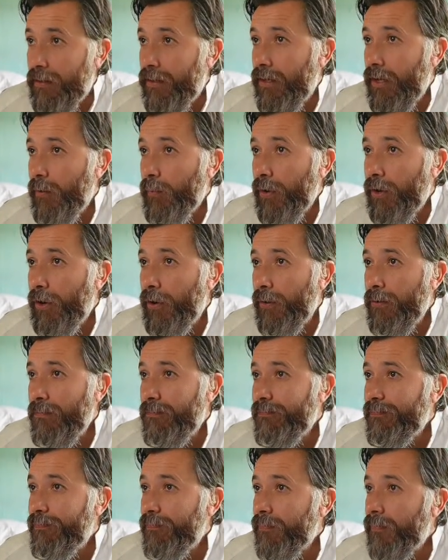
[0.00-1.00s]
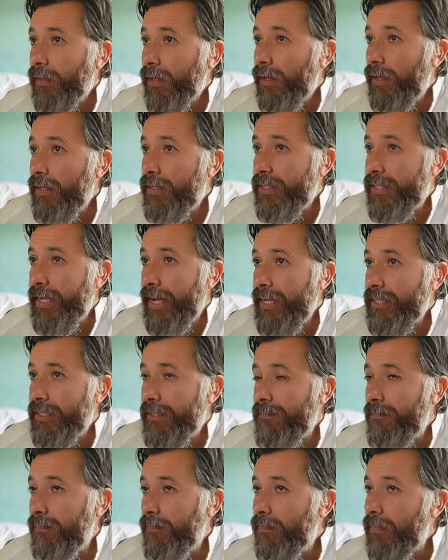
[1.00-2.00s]
here we go. It
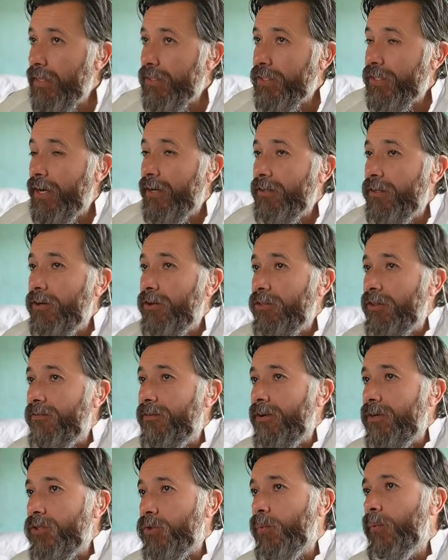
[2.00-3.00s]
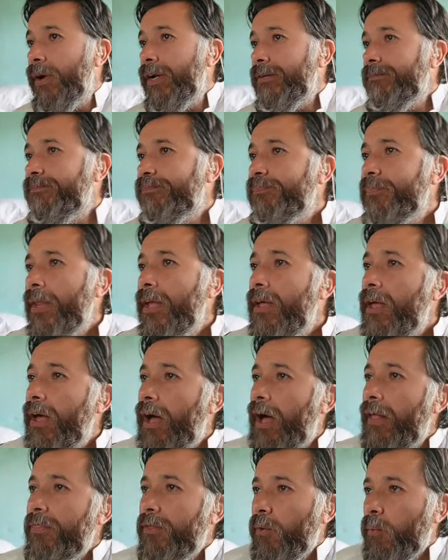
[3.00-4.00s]
says, starting on the verse 1,
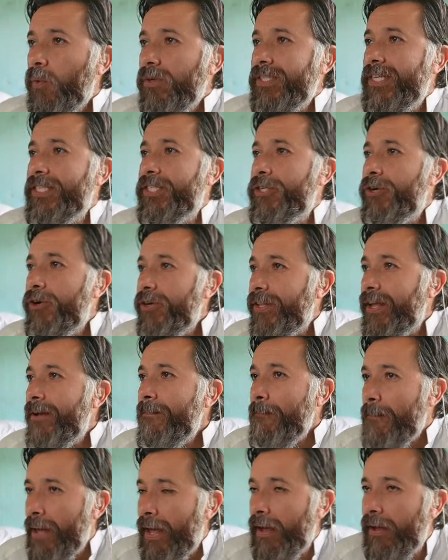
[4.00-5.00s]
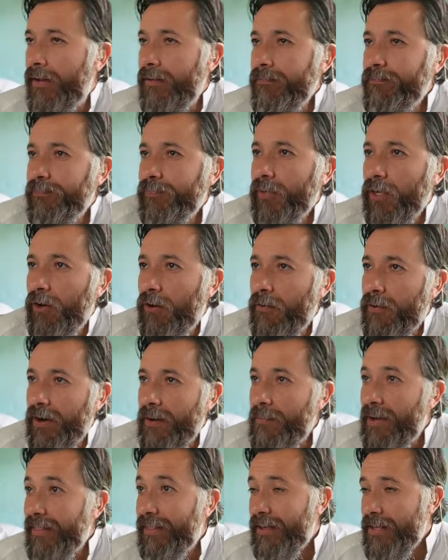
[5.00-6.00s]
and there was a certain man of
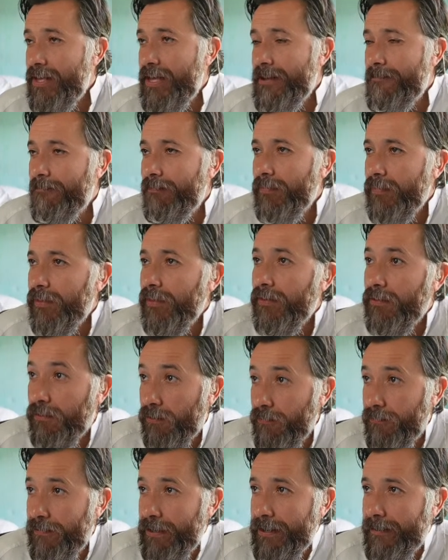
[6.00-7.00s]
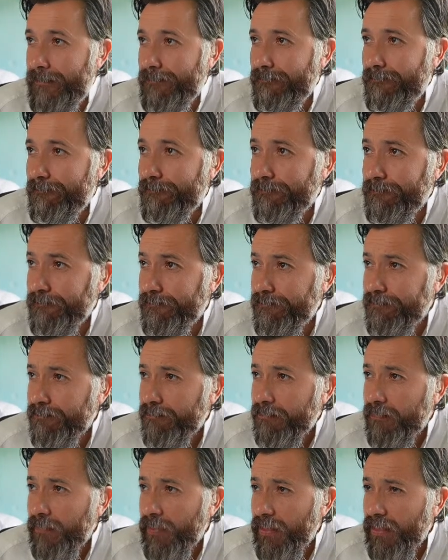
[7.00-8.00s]
Ramatayim, Thophin,
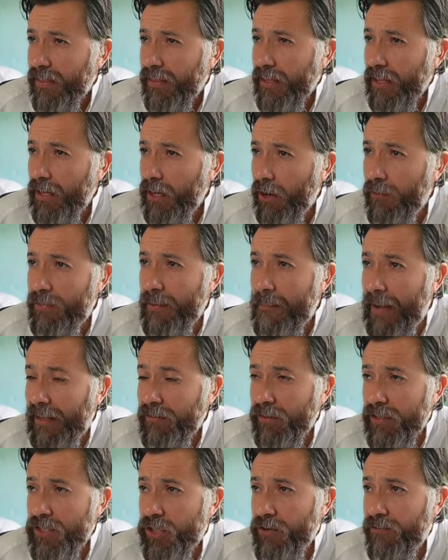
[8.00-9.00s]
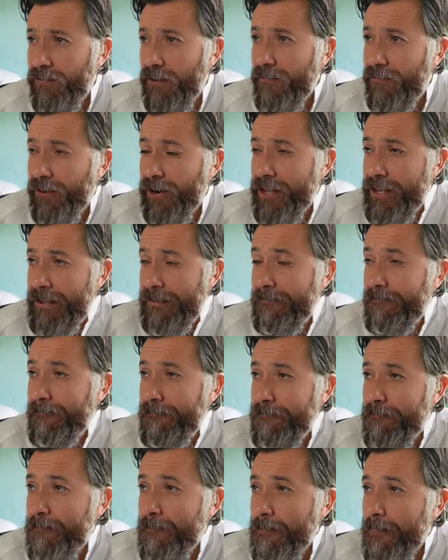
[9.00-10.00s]
of the mountains of
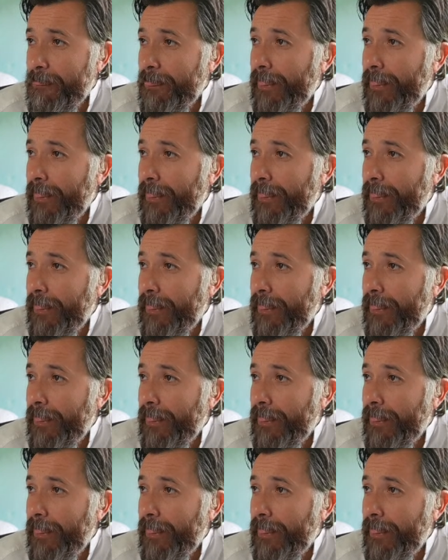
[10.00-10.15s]
Ephraim,